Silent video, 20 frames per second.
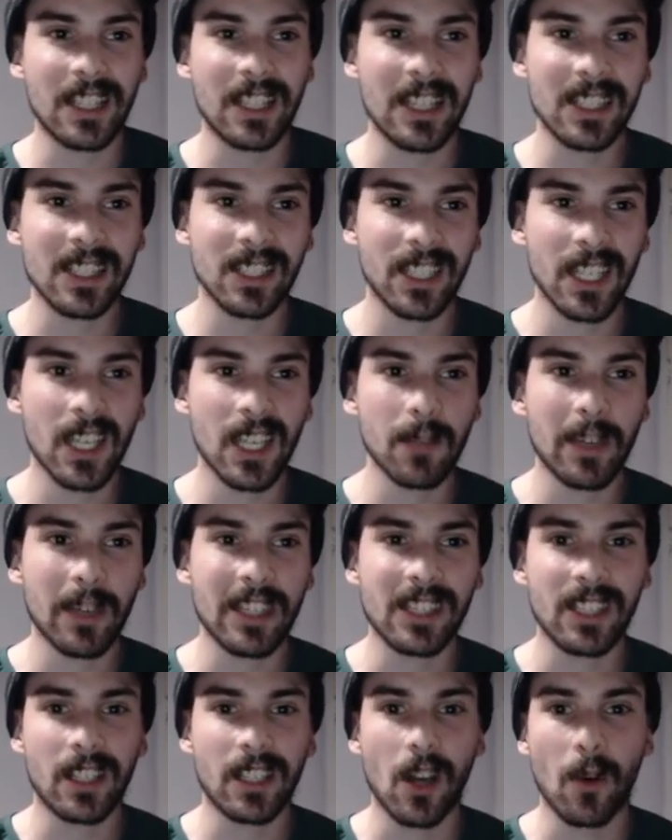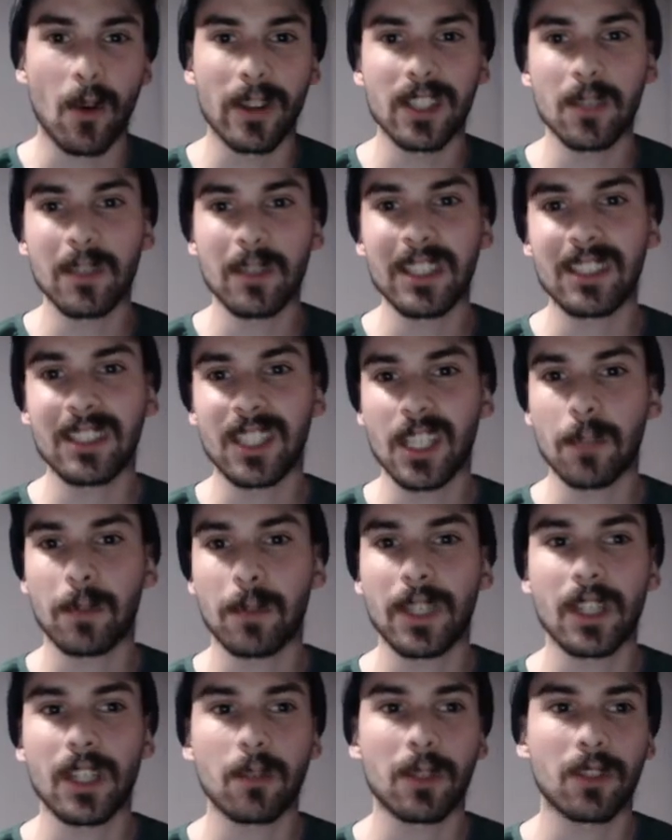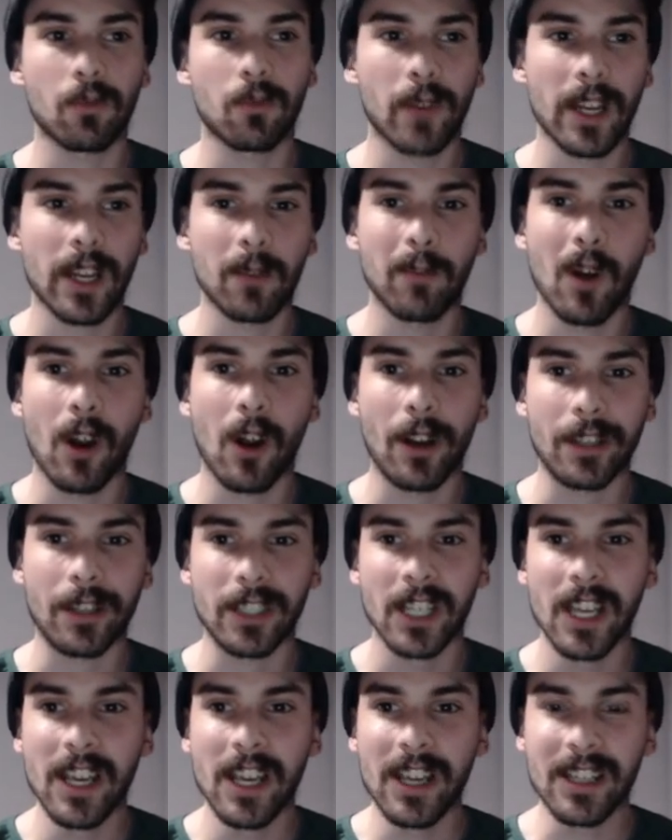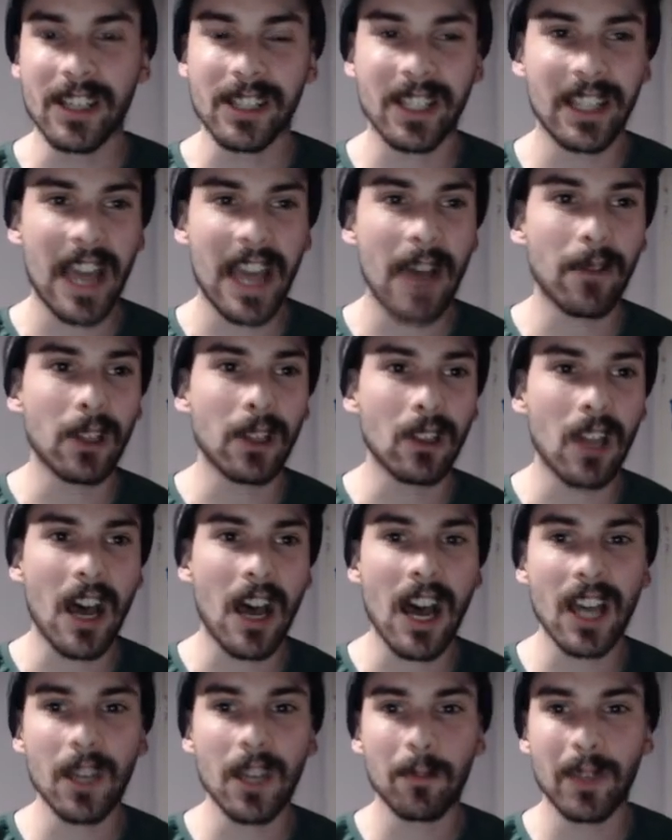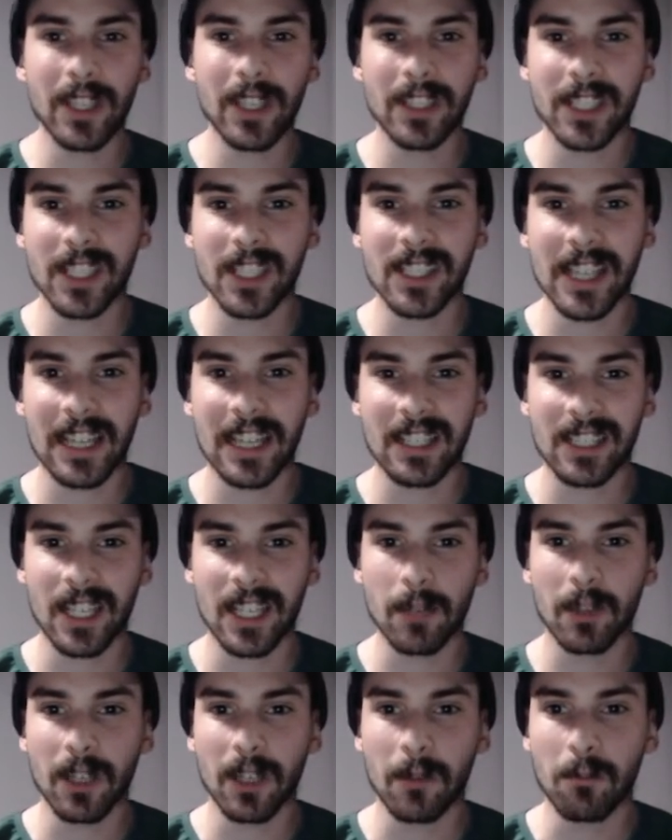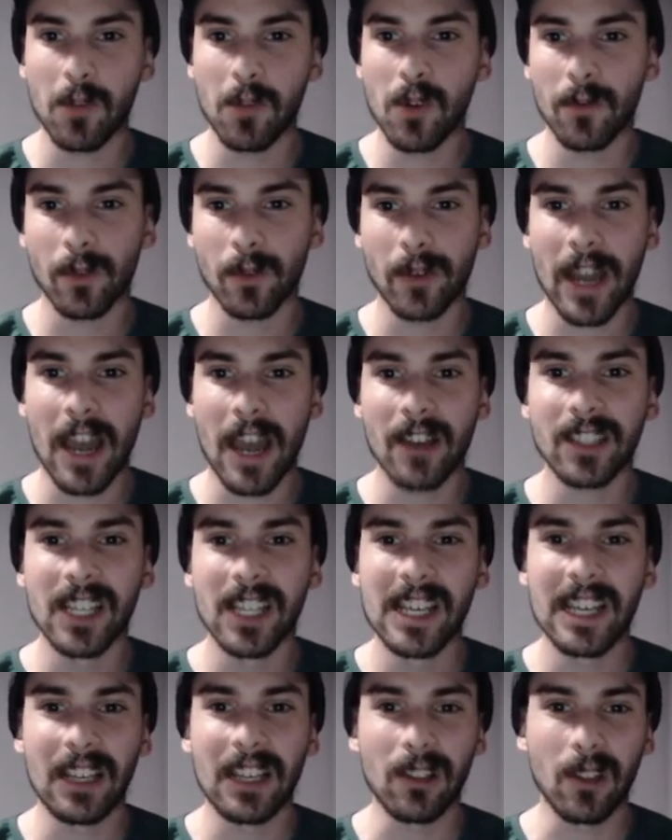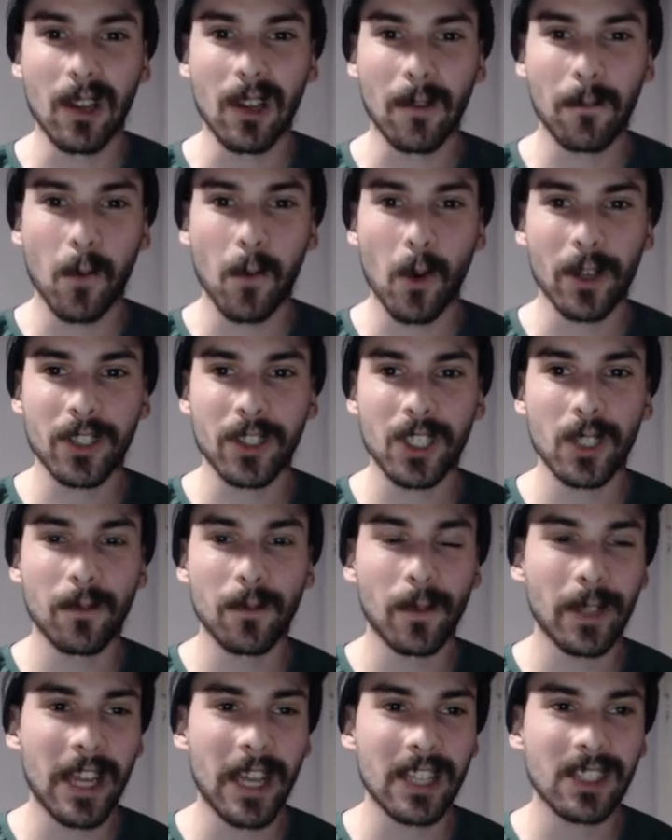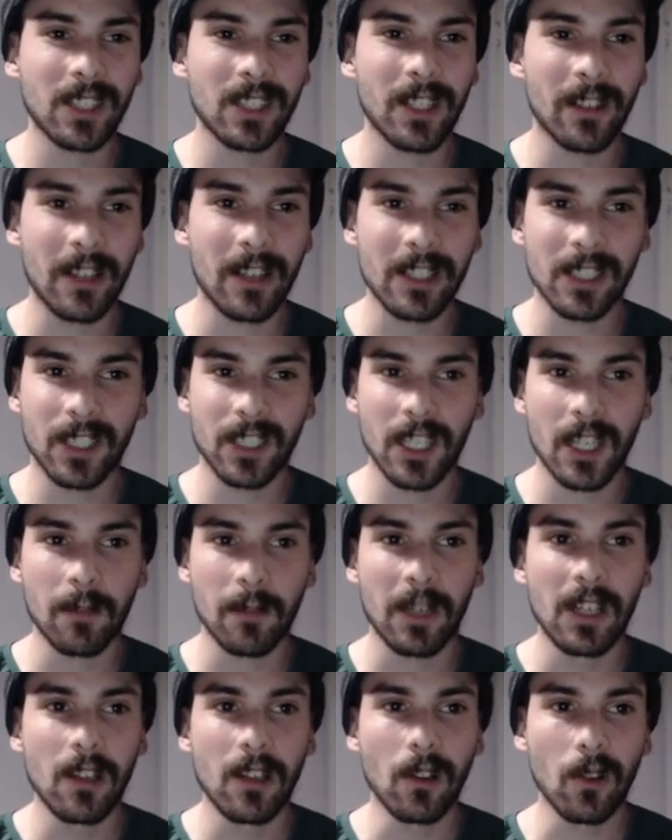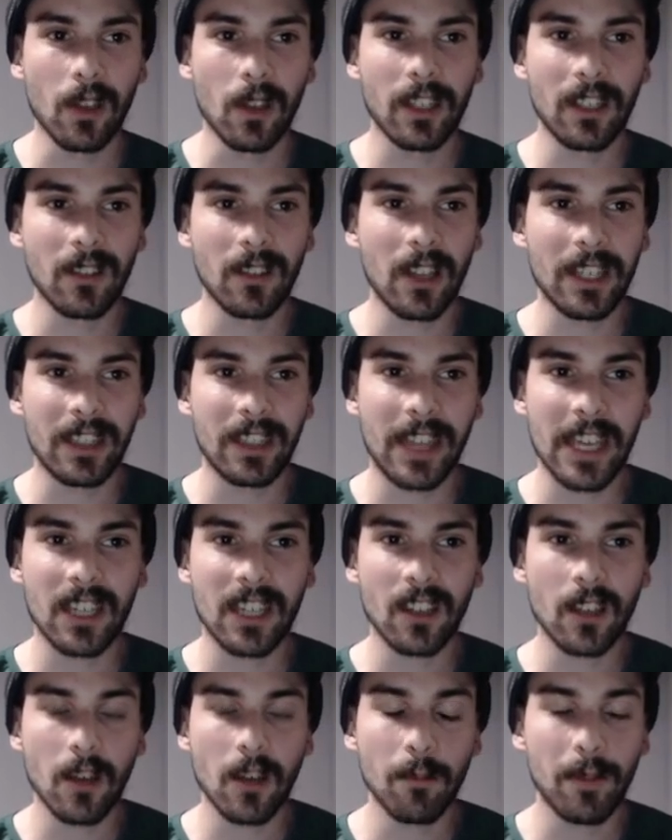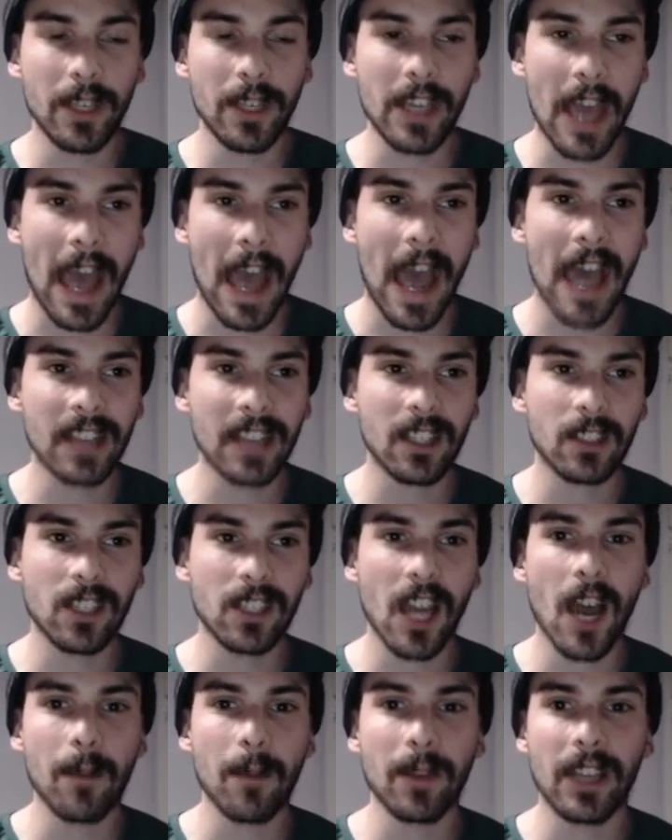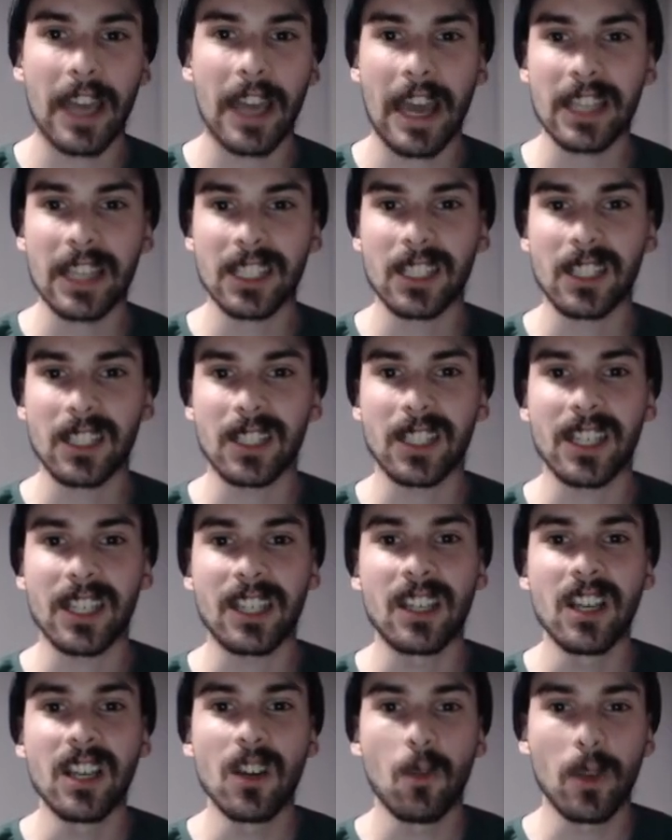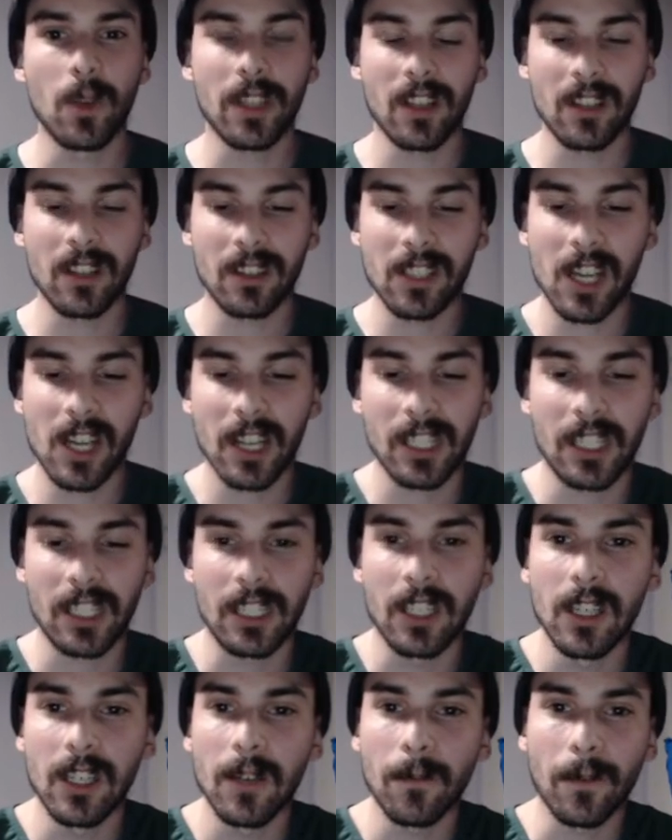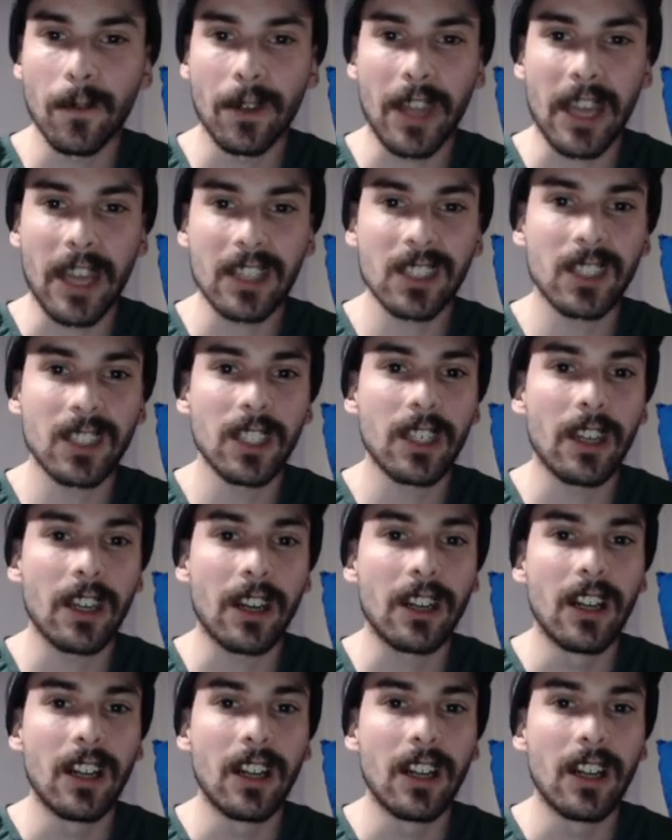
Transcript: This team is going to be deep here with Rick Barnes. He's going to have a lot of pieces that he's able to move around and look forward to for next year. This team looking like they can compete at the top of the SEC with Kentucky for next year.